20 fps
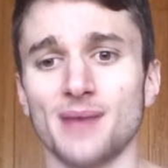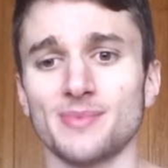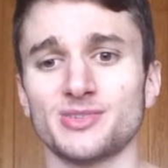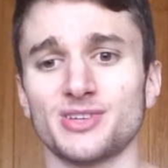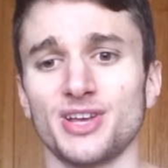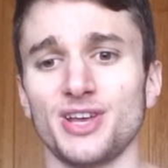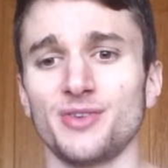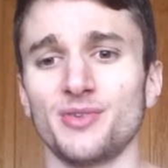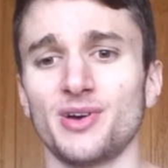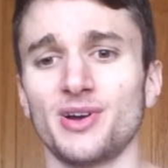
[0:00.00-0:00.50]

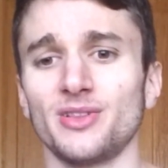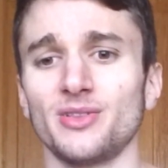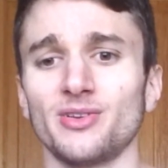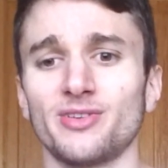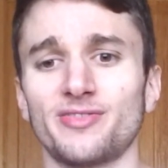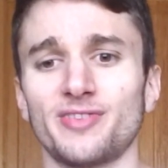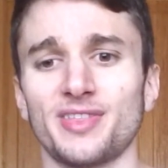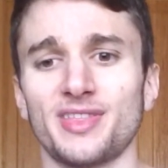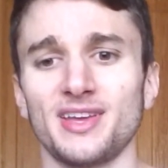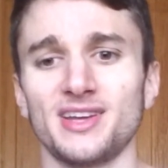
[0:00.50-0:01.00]
So you want to
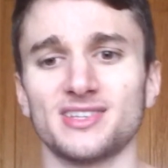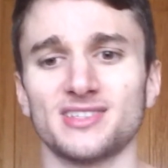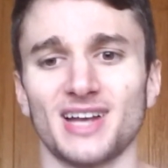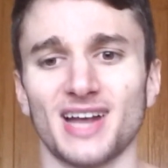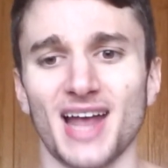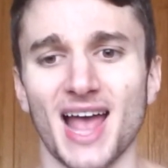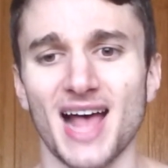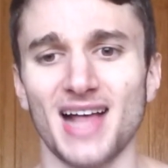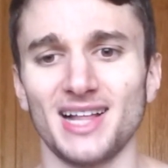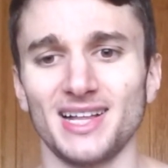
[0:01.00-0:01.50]
look for things
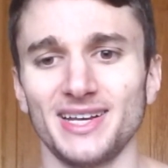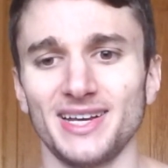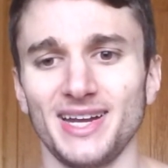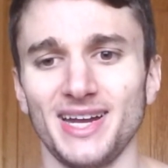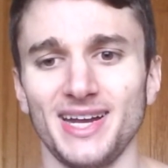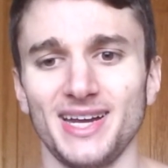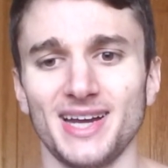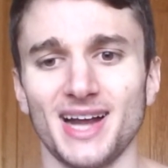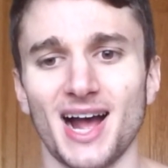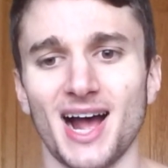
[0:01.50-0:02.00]
like
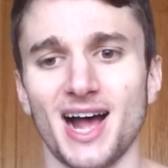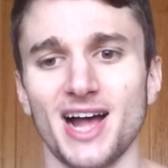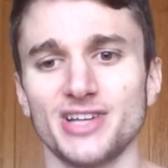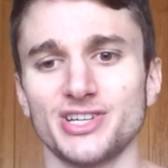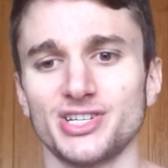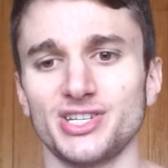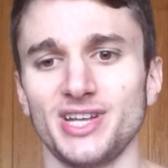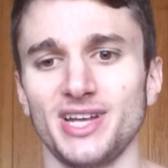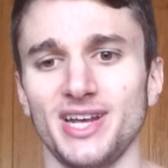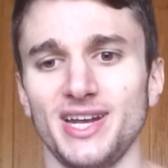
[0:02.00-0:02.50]
alanine,
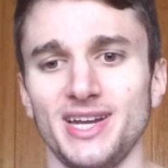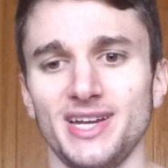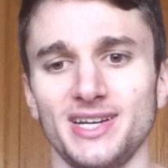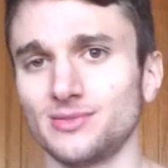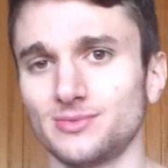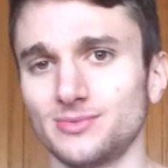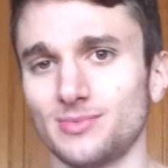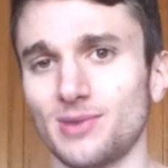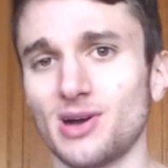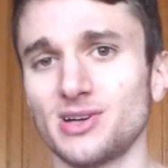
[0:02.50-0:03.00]

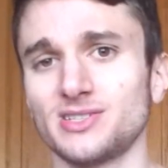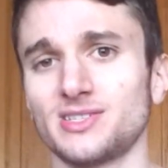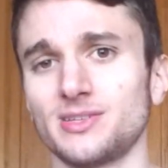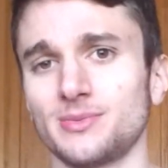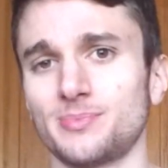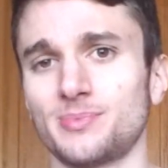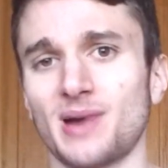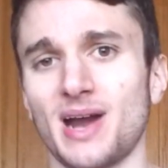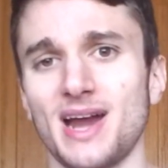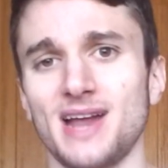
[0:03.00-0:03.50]
arginine. Most
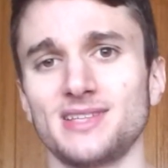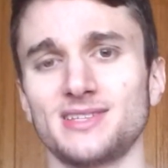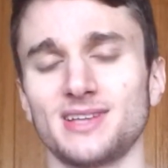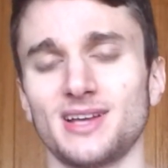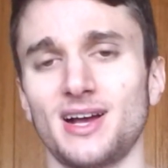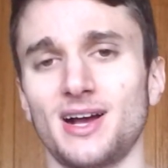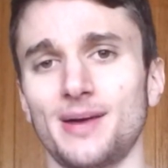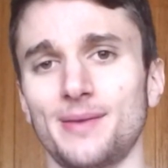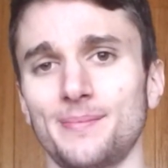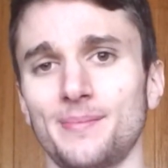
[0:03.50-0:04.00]
of the brands
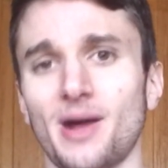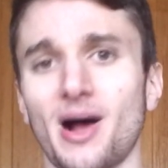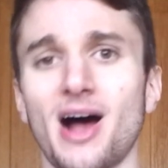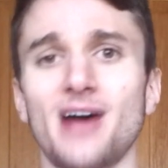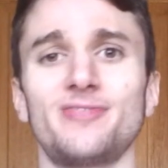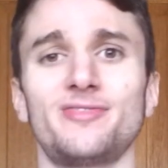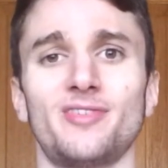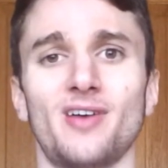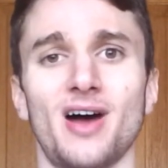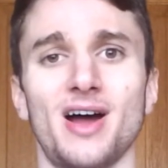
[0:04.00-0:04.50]

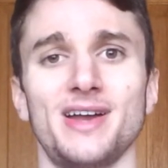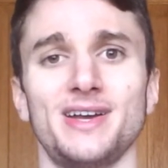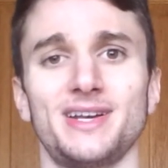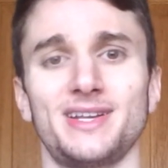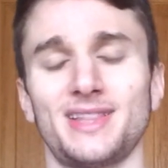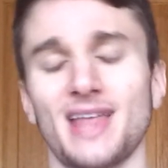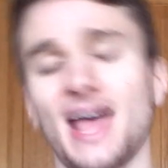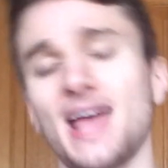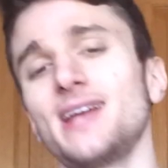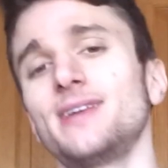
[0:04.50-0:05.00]
I find,
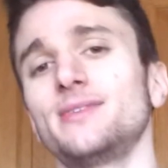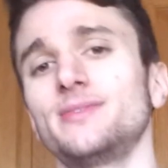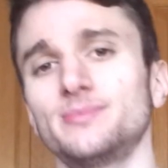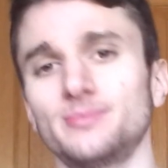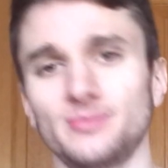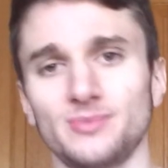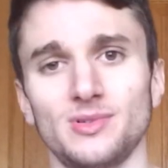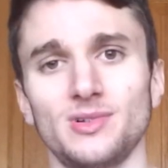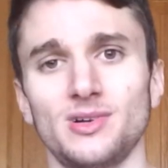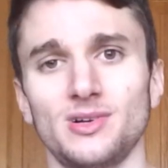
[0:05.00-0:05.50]
they
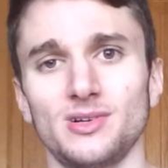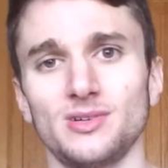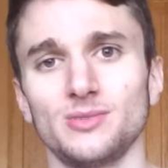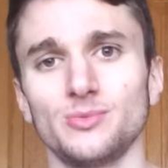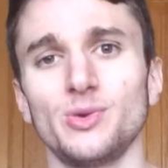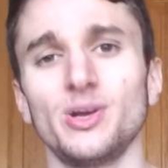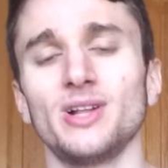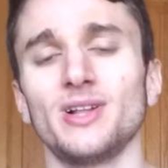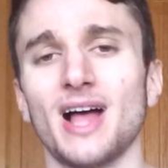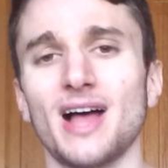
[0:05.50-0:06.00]

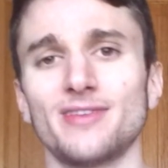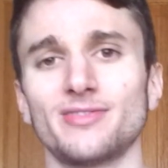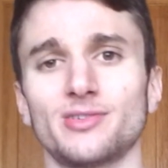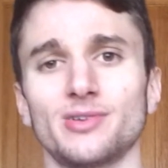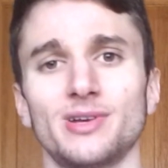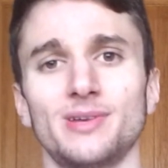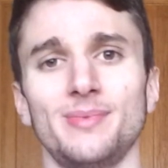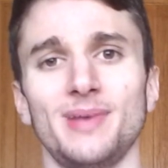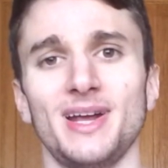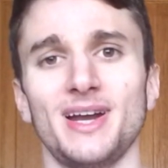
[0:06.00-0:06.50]
will have
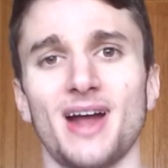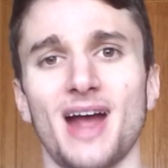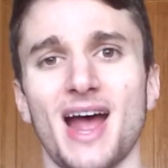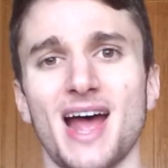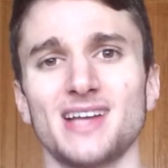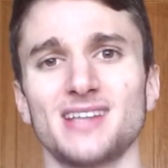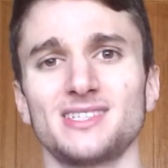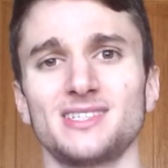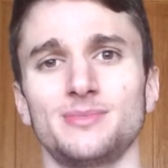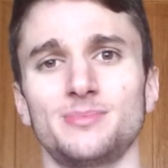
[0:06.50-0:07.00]
good amino
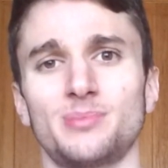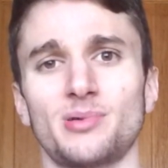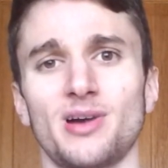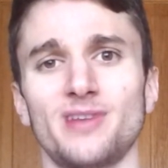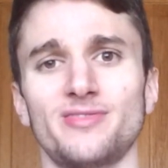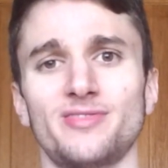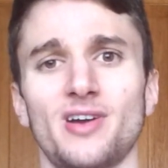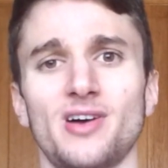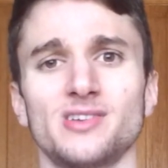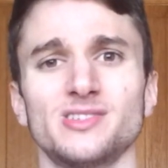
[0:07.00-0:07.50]
acid
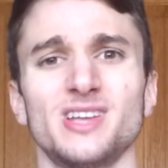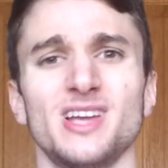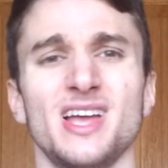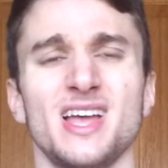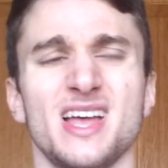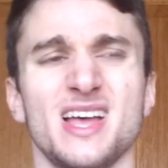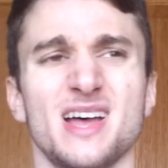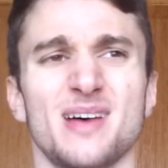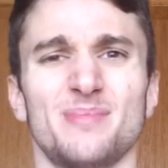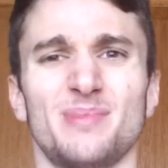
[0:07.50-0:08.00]
profiles.
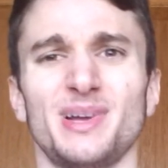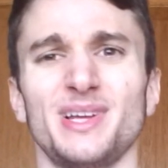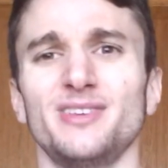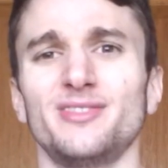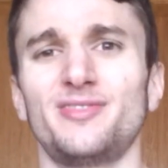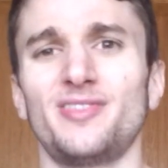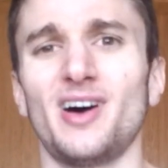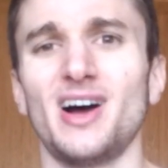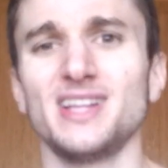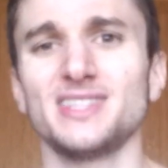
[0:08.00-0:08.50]
But
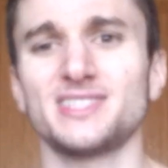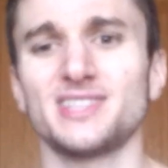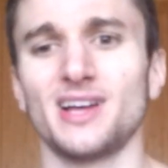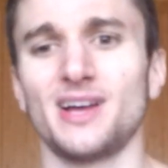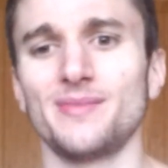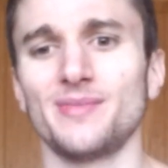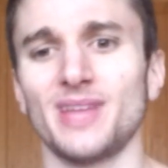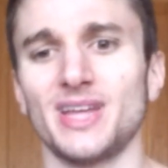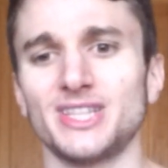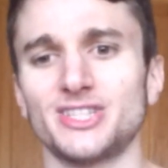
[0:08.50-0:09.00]
you'll find
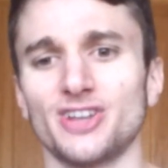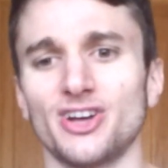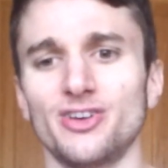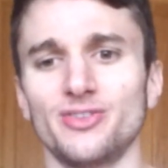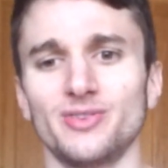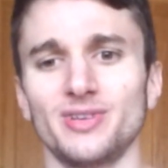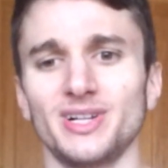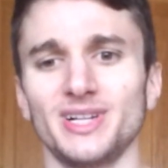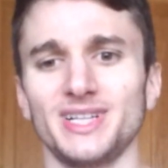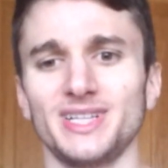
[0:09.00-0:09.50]
some that
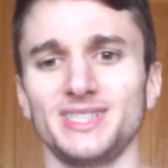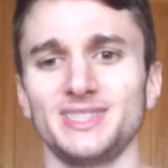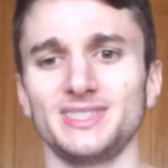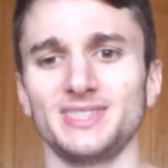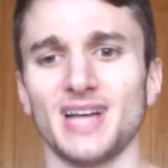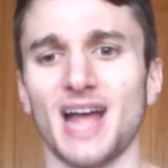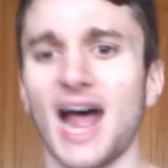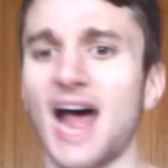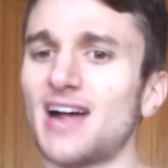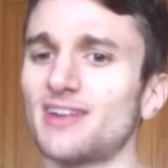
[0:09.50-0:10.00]
don't really
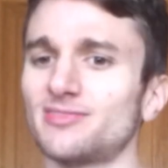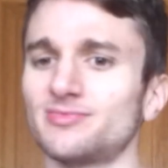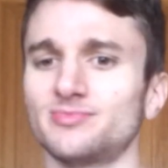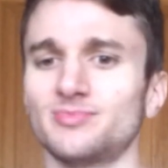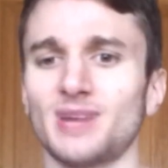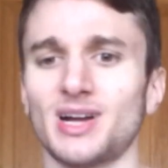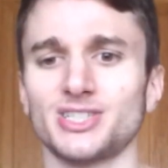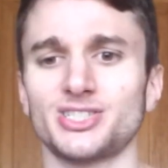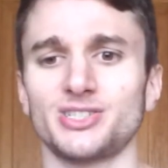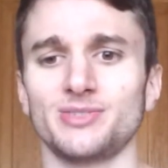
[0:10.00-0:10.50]
have
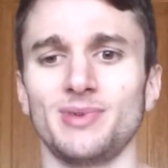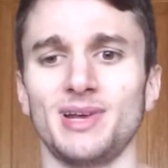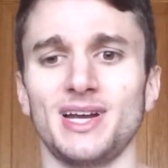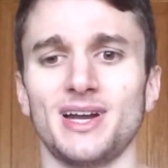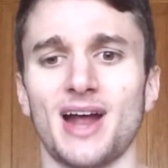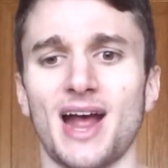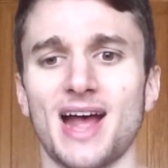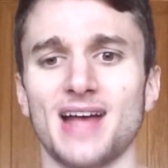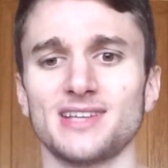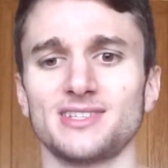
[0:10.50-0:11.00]
much
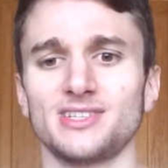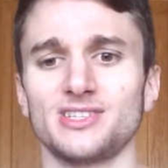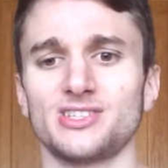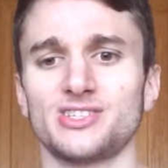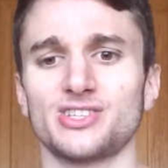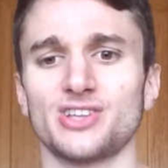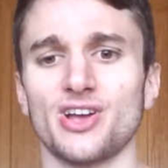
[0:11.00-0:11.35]
amino acids.